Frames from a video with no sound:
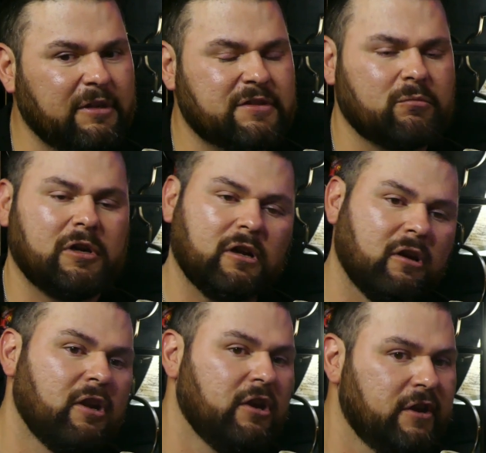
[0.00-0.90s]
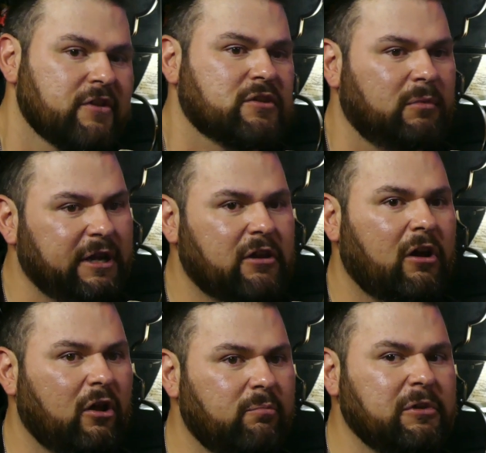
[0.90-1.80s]
He said, well, somebody
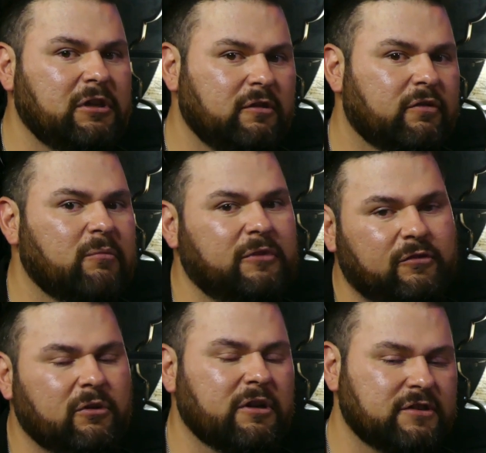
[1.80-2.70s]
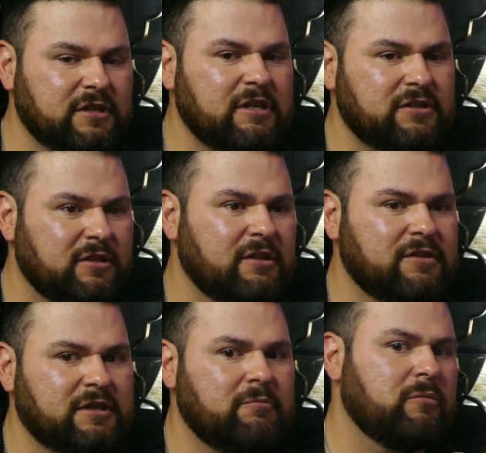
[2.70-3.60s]
called me from this organization and
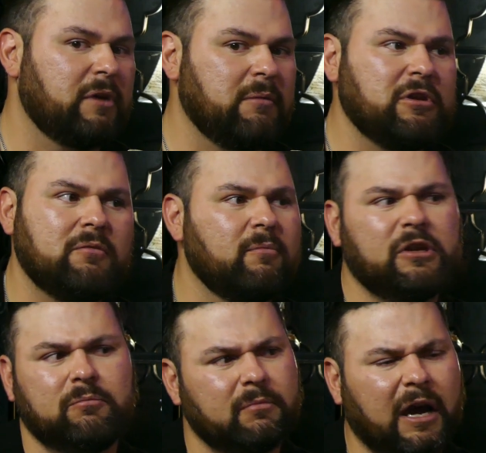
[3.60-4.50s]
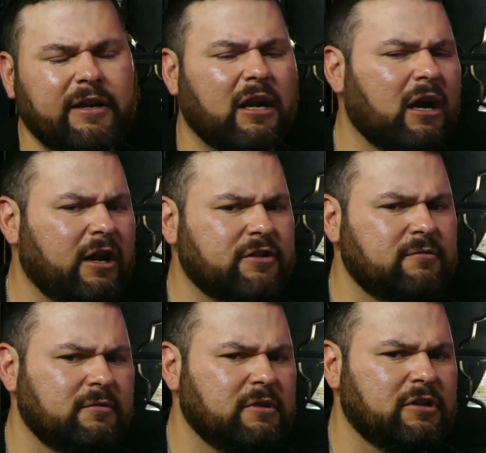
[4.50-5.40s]
said, maybe you might not ought to,
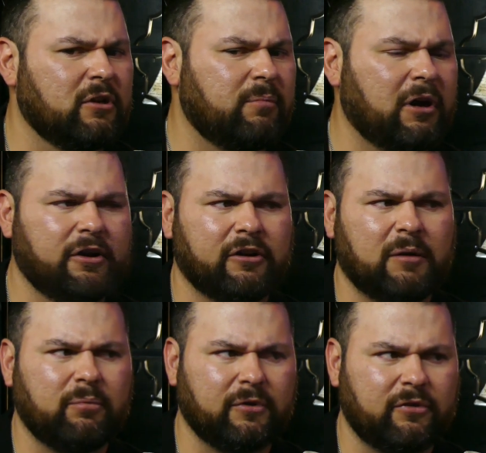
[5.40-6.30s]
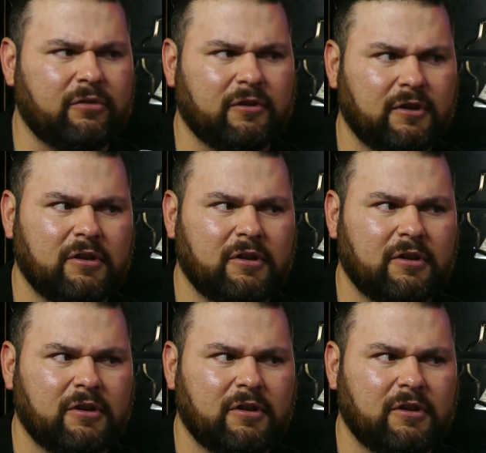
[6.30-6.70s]
you know, partner up with